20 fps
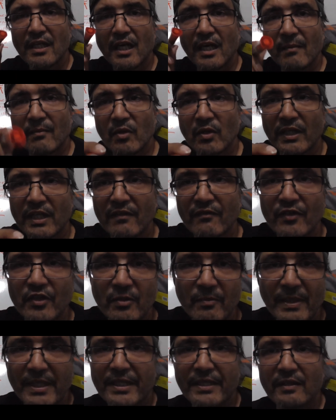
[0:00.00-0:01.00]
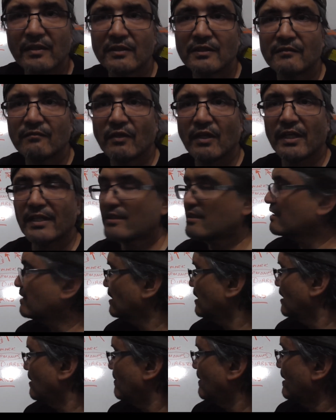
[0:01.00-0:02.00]
I'm not giving you medical advice.
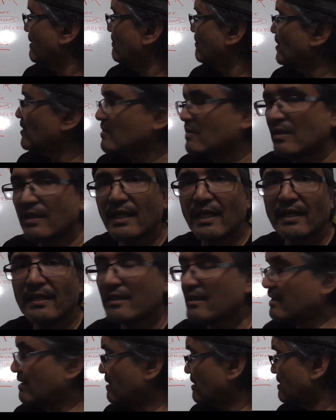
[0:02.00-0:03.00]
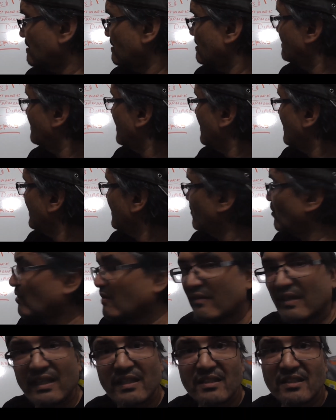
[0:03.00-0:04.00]
but most of that is, I think all
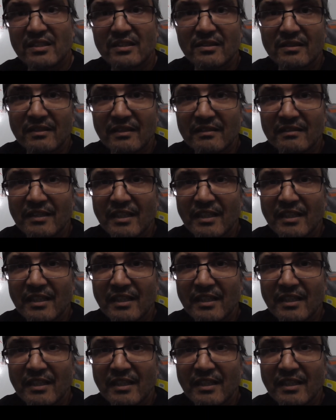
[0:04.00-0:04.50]
of that is true.